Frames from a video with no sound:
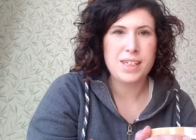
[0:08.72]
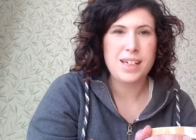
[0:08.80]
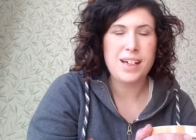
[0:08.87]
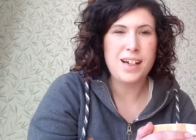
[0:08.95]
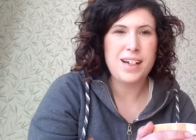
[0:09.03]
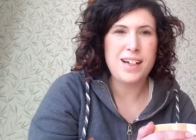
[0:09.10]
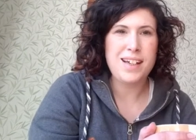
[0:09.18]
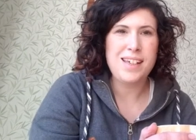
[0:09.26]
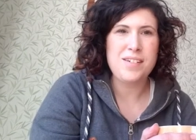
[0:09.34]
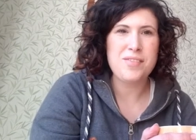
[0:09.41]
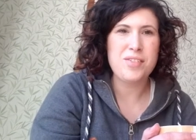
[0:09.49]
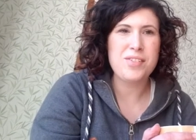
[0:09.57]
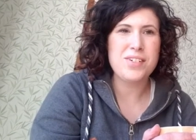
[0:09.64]
Hi
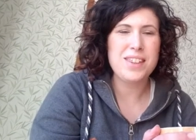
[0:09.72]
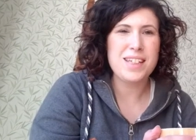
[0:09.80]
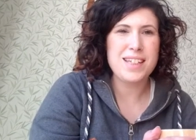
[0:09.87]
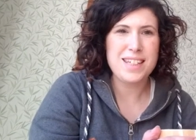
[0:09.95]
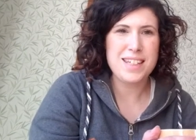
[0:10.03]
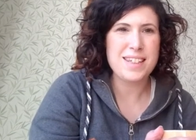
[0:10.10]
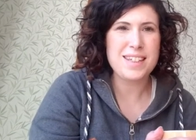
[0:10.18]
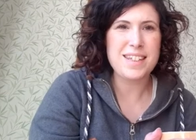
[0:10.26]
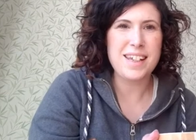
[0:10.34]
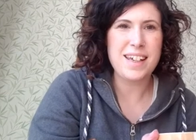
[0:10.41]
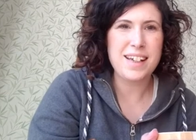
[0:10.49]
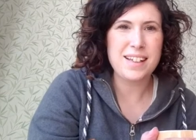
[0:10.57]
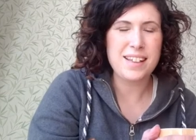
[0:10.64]
everyone, this is
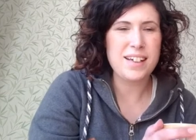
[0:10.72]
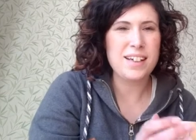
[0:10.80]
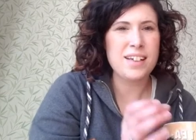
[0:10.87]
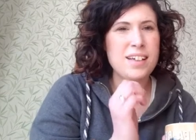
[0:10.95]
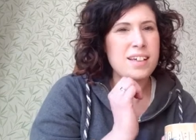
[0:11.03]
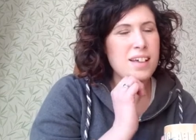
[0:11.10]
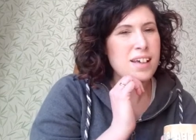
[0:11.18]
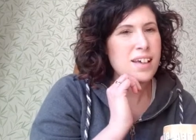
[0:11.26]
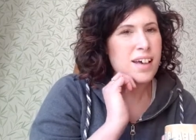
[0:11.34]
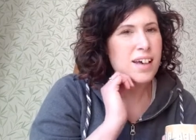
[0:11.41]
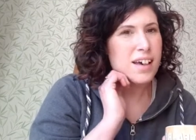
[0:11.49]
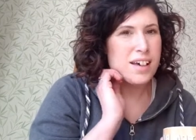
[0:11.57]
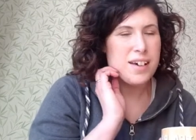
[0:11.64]
Nicola
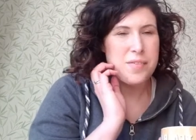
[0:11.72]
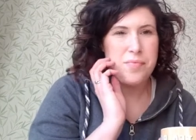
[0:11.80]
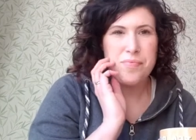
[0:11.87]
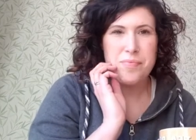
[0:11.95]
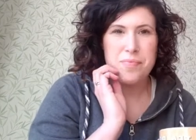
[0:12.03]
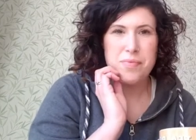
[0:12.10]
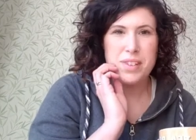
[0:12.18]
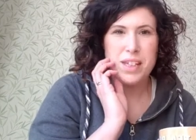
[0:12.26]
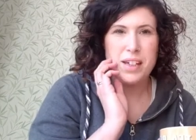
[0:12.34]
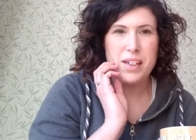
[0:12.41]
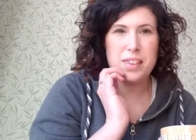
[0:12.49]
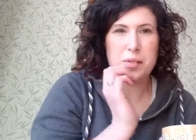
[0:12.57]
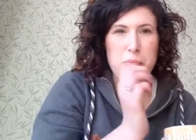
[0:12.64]

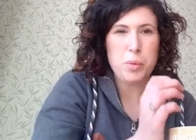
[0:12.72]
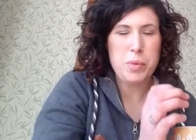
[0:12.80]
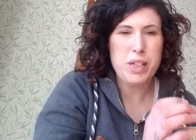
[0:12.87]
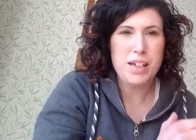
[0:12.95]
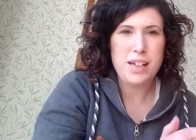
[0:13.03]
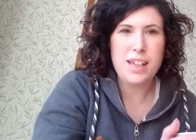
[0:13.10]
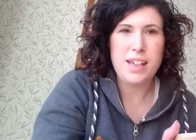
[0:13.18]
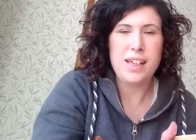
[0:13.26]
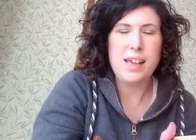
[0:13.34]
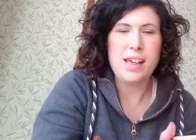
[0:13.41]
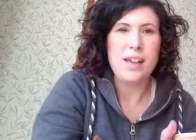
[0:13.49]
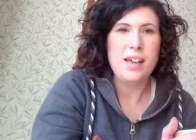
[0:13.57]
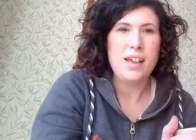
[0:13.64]
at the Puppy
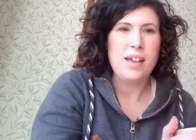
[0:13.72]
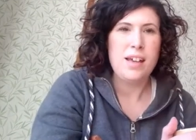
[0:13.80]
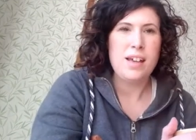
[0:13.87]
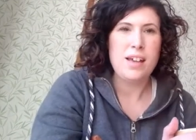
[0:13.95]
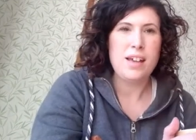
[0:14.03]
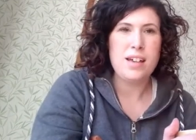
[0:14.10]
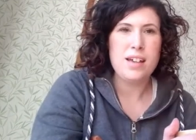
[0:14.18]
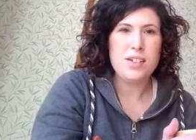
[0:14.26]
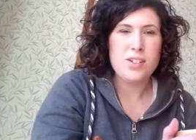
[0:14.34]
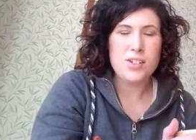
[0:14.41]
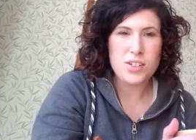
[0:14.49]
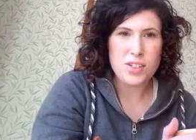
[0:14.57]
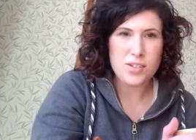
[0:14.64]
Nanny,
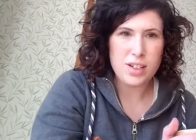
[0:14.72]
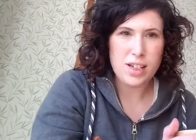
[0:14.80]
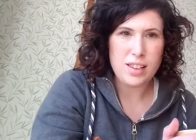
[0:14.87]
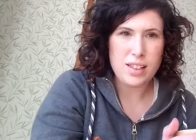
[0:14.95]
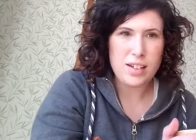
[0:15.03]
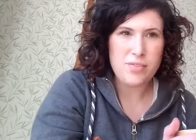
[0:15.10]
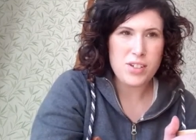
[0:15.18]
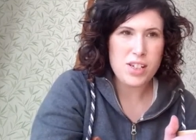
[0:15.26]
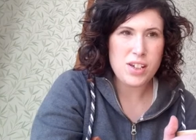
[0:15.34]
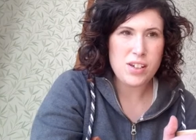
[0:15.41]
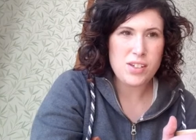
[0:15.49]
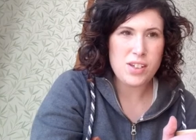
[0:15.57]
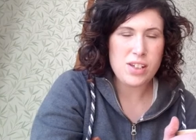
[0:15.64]
just doing a live
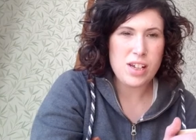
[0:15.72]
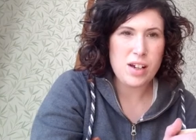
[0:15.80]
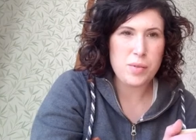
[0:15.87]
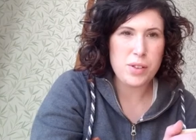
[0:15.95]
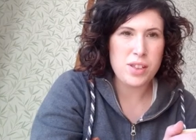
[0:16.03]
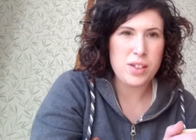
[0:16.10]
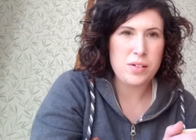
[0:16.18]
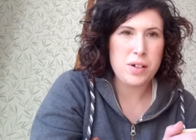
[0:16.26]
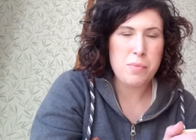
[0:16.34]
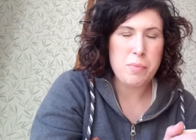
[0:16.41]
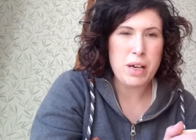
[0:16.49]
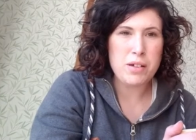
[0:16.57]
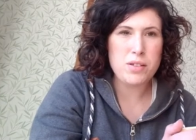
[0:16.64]
video to chat with you
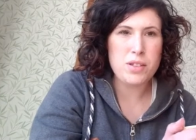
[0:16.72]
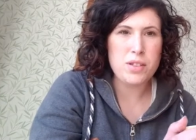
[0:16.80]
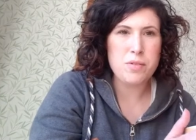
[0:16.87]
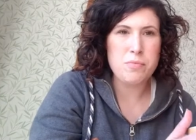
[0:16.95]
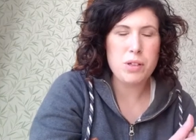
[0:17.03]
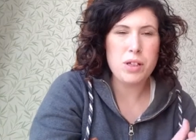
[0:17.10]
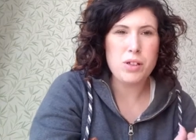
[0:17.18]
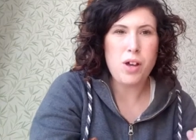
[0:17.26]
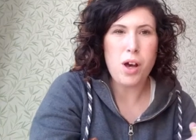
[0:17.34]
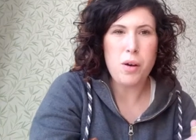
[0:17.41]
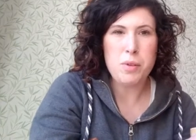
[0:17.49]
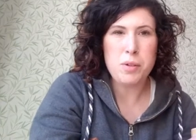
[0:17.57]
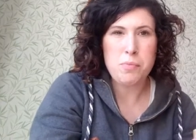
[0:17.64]
about some
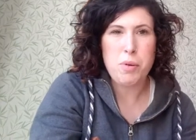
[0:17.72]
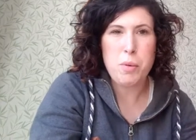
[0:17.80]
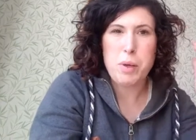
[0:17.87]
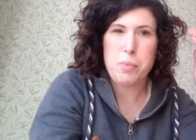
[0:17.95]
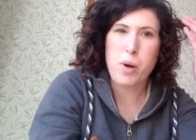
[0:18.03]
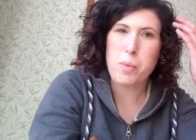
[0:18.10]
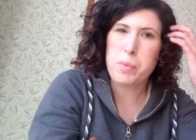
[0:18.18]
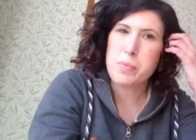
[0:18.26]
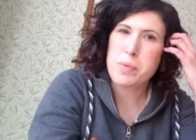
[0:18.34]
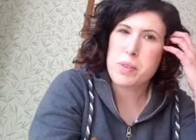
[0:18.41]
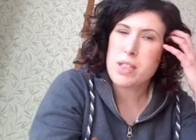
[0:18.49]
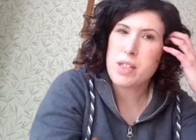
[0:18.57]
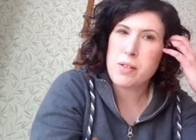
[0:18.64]
common puppy
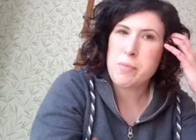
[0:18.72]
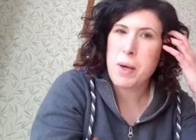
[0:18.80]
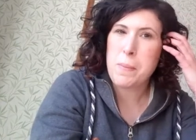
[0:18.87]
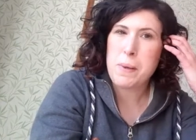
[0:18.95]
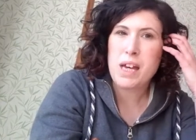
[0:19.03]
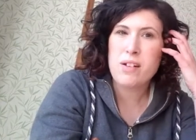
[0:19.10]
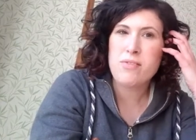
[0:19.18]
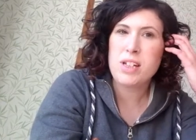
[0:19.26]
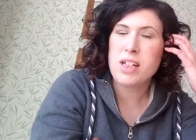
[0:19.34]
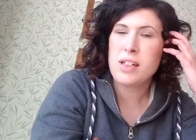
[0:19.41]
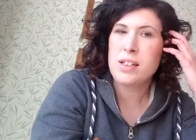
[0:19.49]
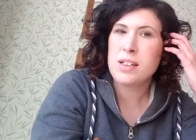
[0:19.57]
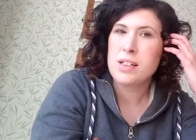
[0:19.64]
problems that you might be having,